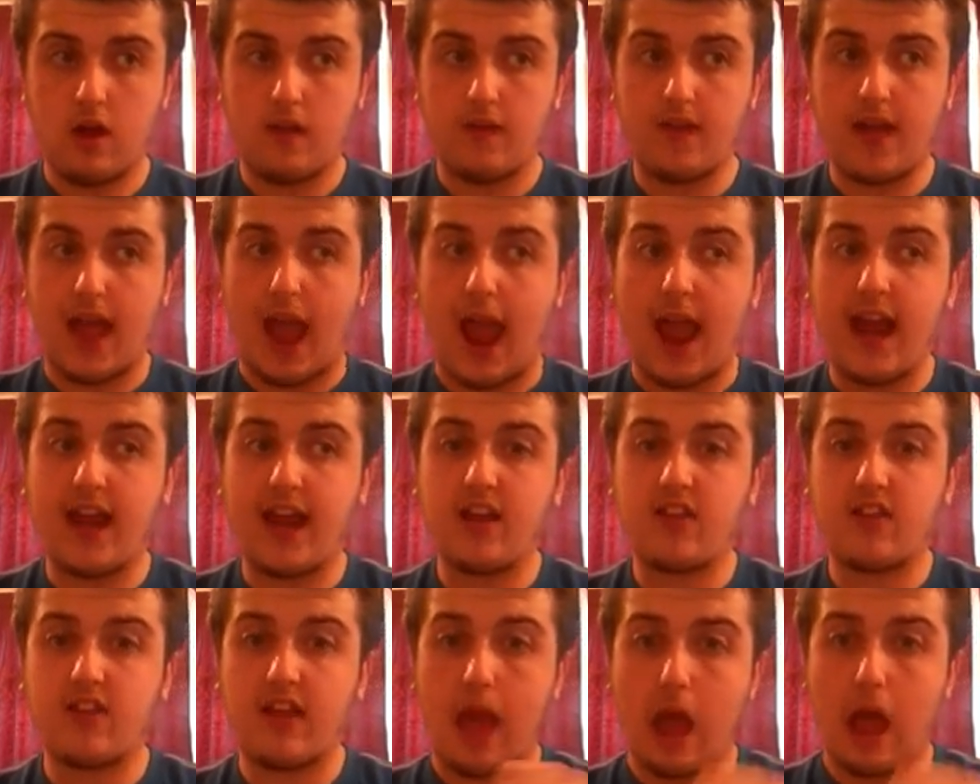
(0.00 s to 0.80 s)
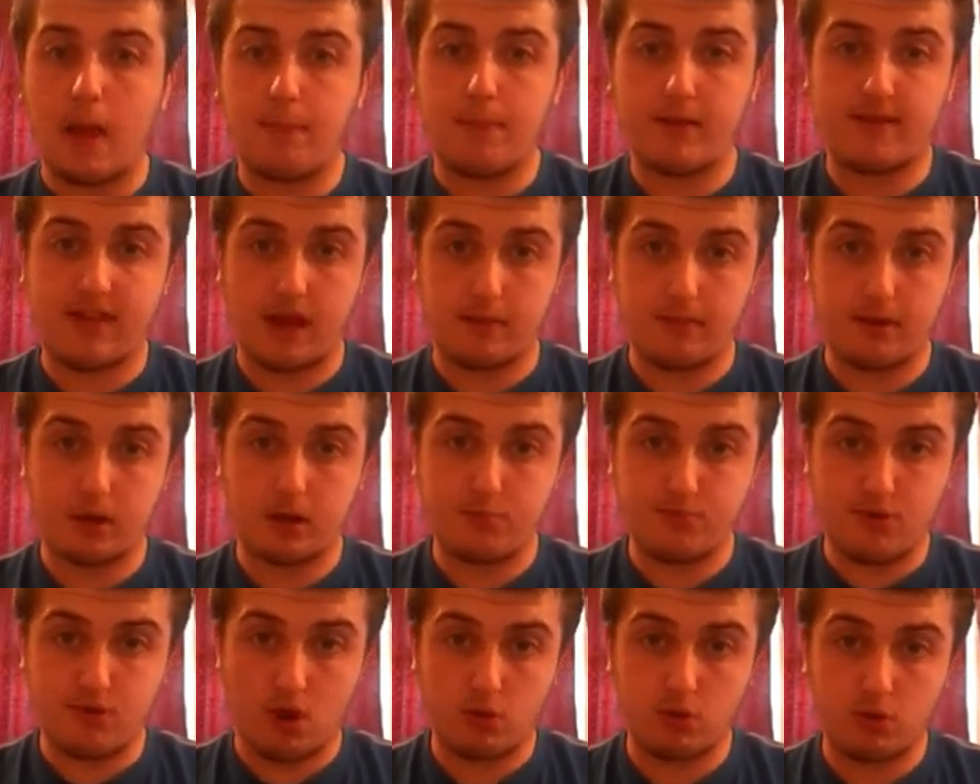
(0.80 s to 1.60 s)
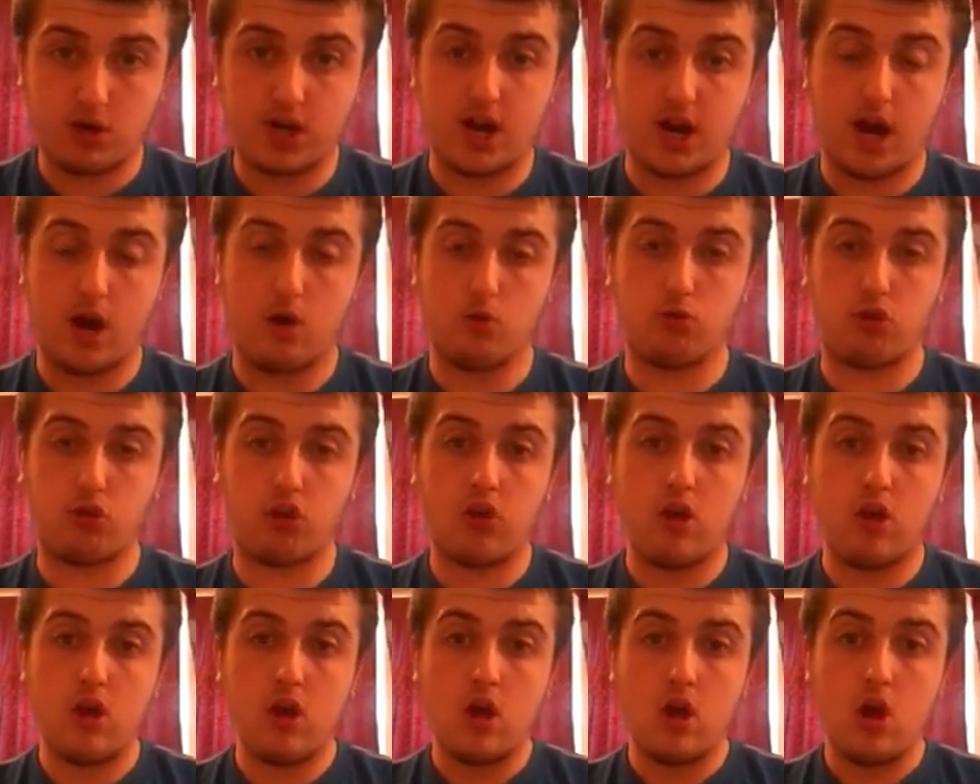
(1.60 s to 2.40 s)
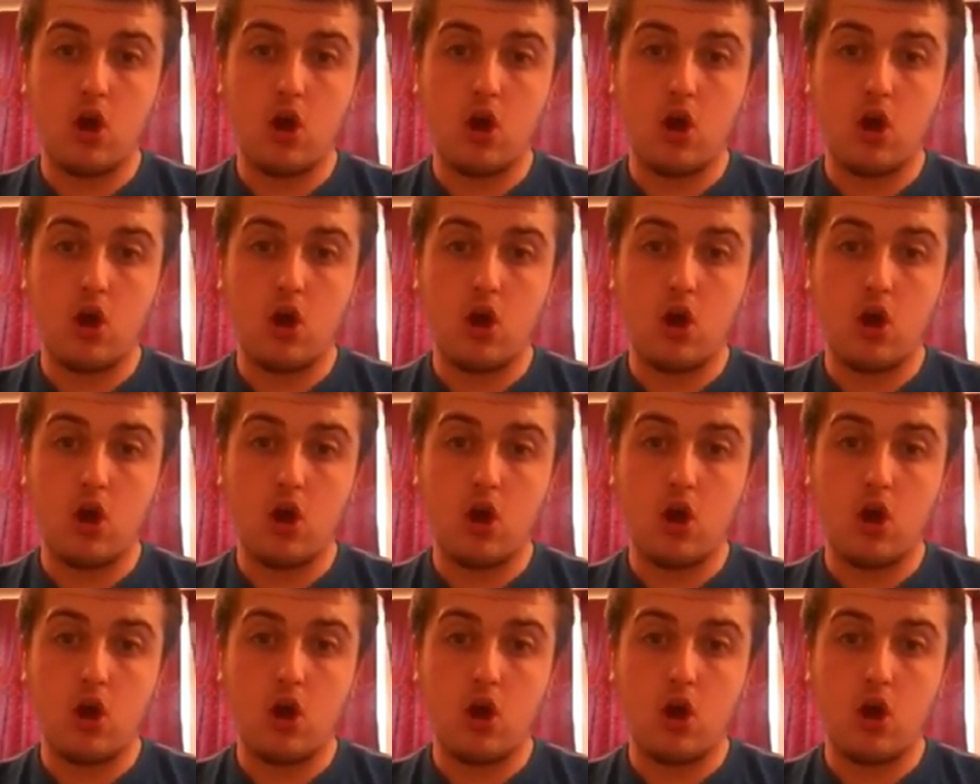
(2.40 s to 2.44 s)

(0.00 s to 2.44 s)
the AIDS epidemic broke out,